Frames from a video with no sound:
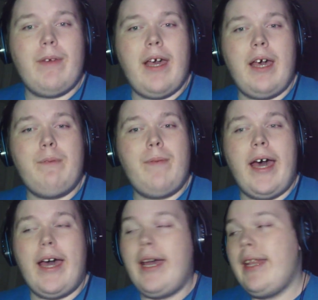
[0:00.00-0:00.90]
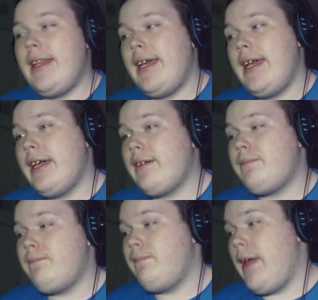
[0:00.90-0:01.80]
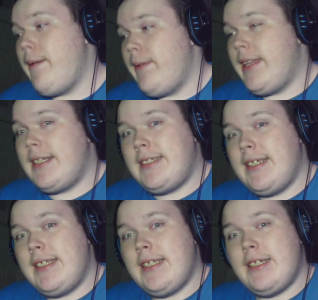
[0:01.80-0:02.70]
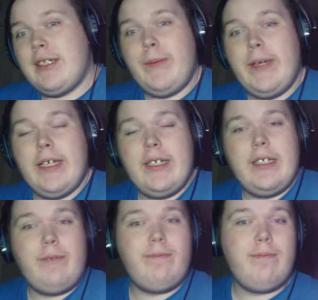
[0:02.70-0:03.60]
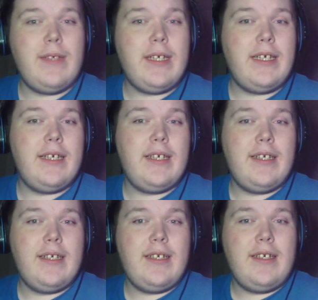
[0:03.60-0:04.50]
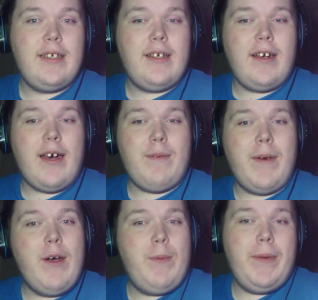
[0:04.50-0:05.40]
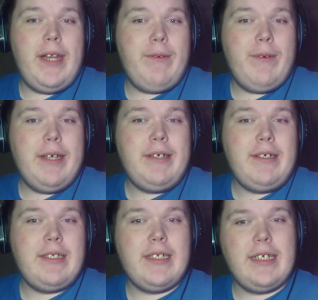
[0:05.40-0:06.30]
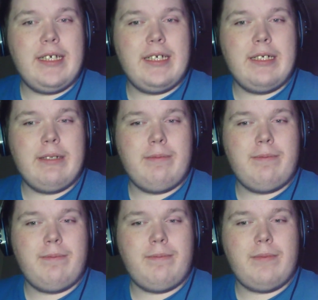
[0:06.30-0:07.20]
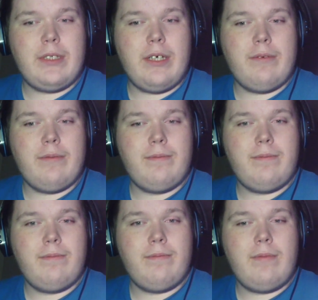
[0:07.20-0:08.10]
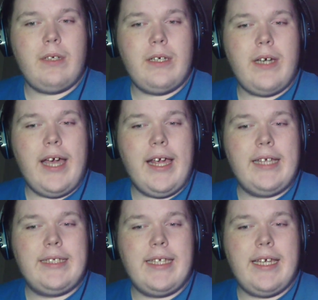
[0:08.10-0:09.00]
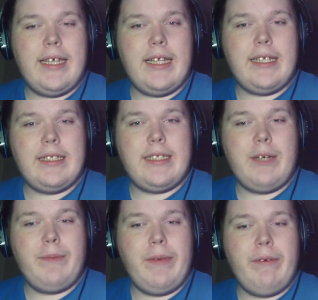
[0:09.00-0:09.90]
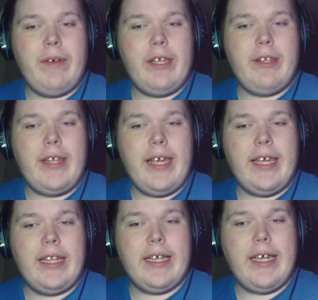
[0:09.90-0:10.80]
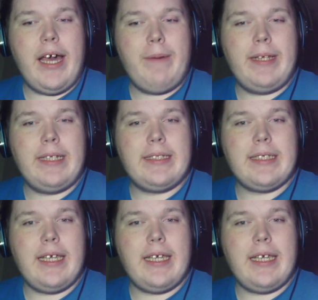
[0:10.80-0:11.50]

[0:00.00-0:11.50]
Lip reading: I think maybe this season could be good. I'm hoping it will. So, like I said, tell me what you think in the comments.